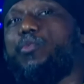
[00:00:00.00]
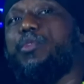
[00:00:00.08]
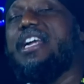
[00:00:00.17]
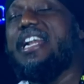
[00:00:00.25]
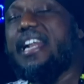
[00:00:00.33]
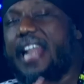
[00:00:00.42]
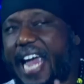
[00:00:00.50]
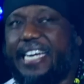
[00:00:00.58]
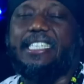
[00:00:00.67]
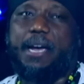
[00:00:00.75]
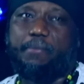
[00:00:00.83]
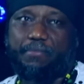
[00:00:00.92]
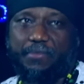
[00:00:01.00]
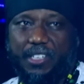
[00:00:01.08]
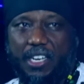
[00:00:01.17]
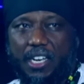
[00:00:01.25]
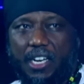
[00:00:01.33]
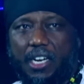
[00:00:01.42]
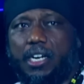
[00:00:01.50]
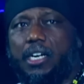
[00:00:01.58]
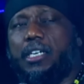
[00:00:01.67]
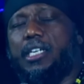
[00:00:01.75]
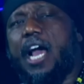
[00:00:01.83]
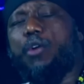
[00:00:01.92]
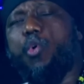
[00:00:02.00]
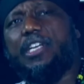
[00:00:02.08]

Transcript: We like them. They are